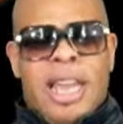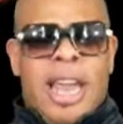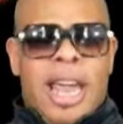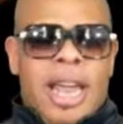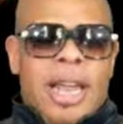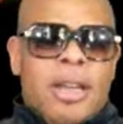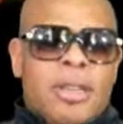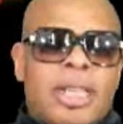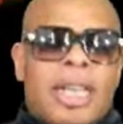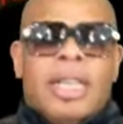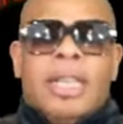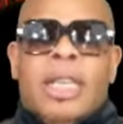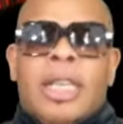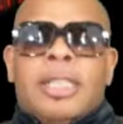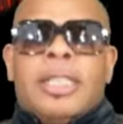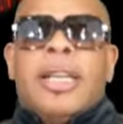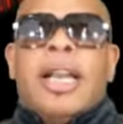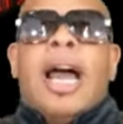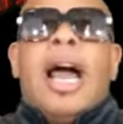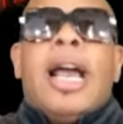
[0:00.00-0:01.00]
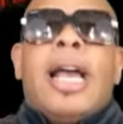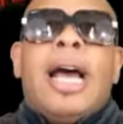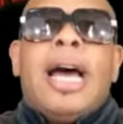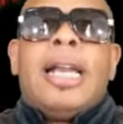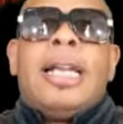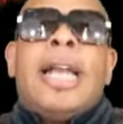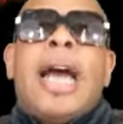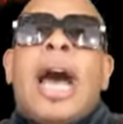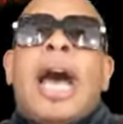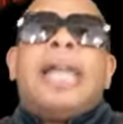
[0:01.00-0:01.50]
And he's like, listen, I
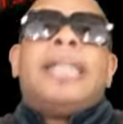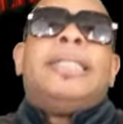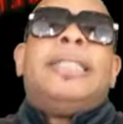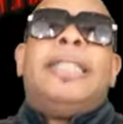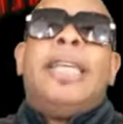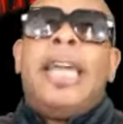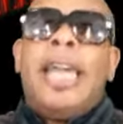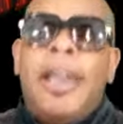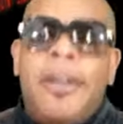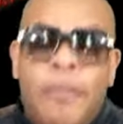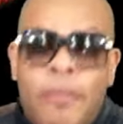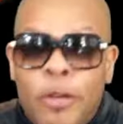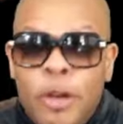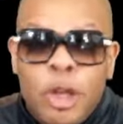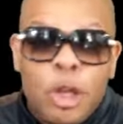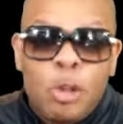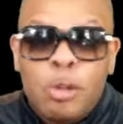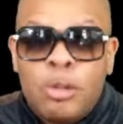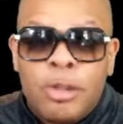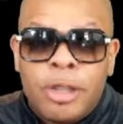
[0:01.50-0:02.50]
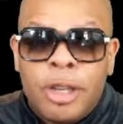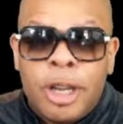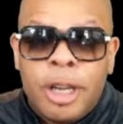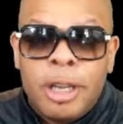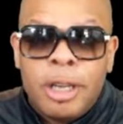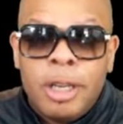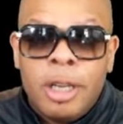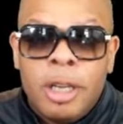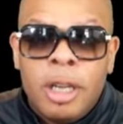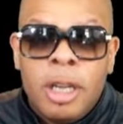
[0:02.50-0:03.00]
got an idea for you,
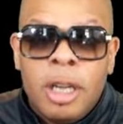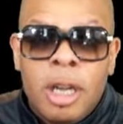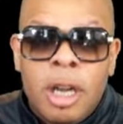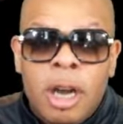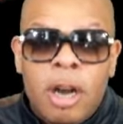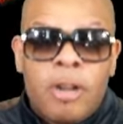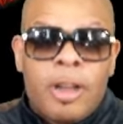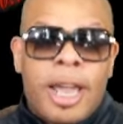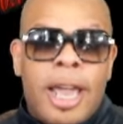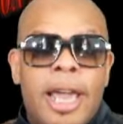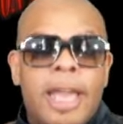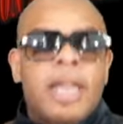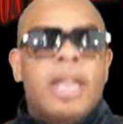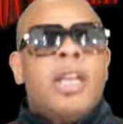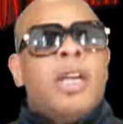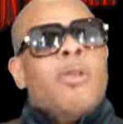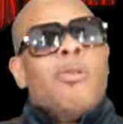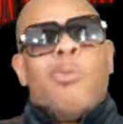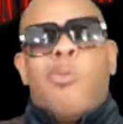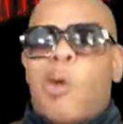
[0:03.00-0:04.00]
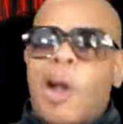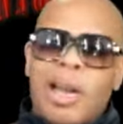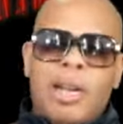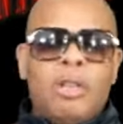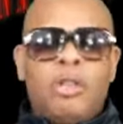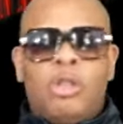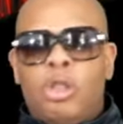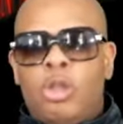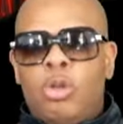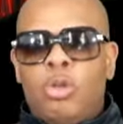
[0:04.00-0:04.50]
son. Okay? Why
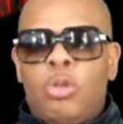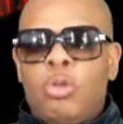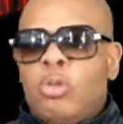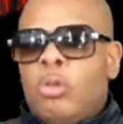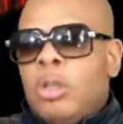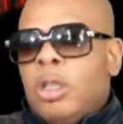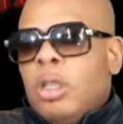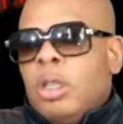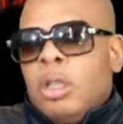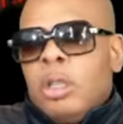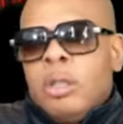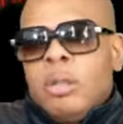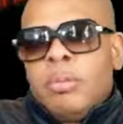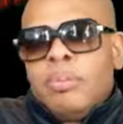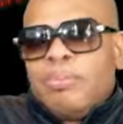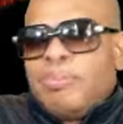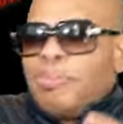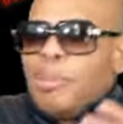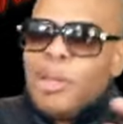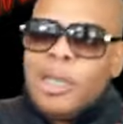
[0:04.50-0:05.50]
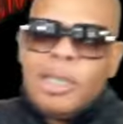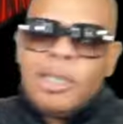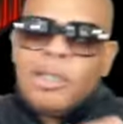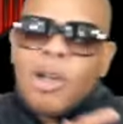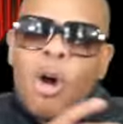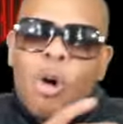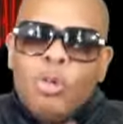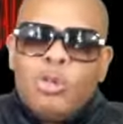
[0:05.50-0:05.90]
don't you put a whole